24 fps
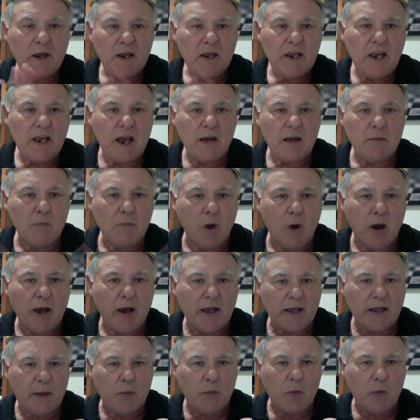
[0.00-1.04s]
Young
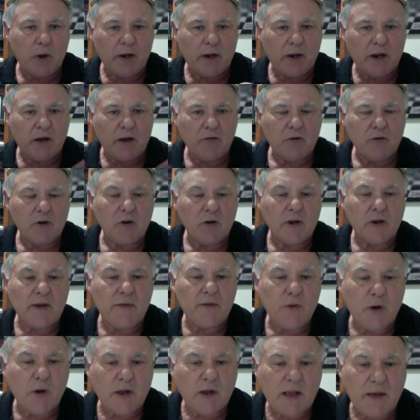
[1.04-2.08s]
Michaelup100, I'll give
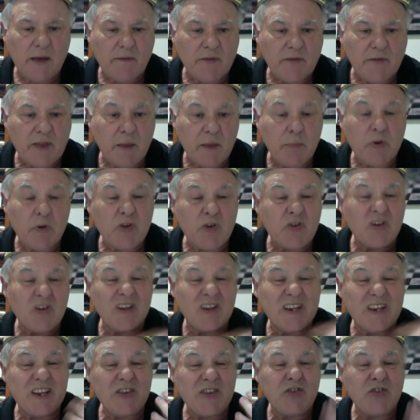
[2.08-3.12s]
you a clap for that because at
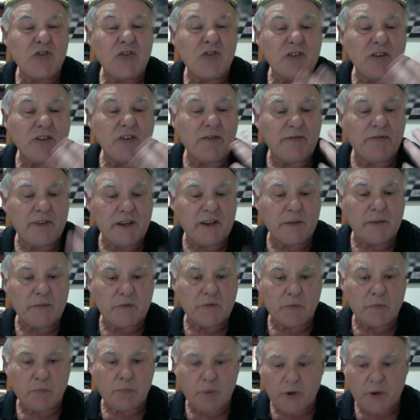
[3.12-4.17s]
least you developed a
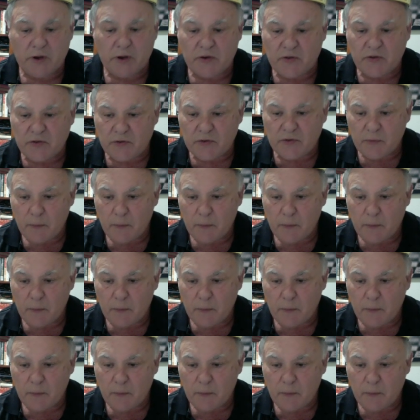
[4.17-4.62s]
piece.